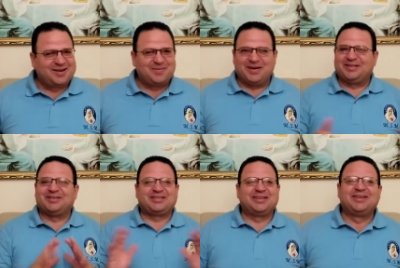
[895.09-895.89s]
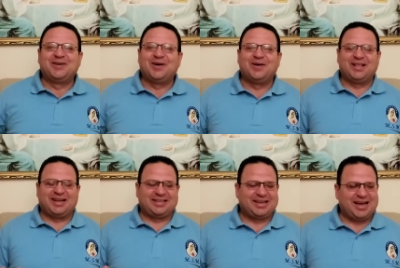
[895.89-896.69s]
Come on, it doesn't go
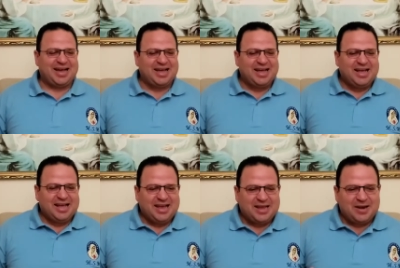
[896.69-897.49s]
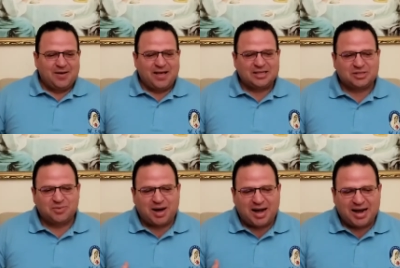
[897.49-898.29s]
like that. You know, that's
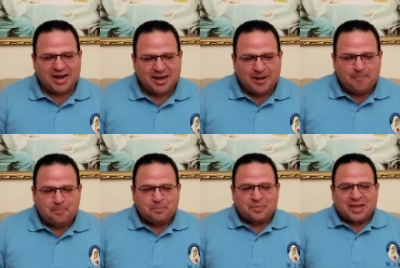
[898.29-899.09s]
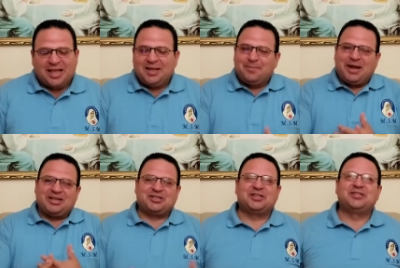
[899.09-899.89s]
why he
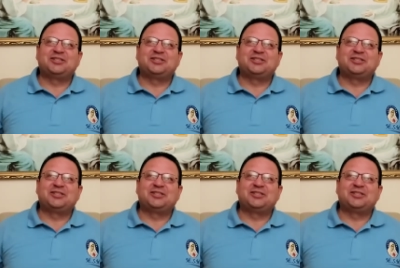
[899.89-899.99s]
mentioned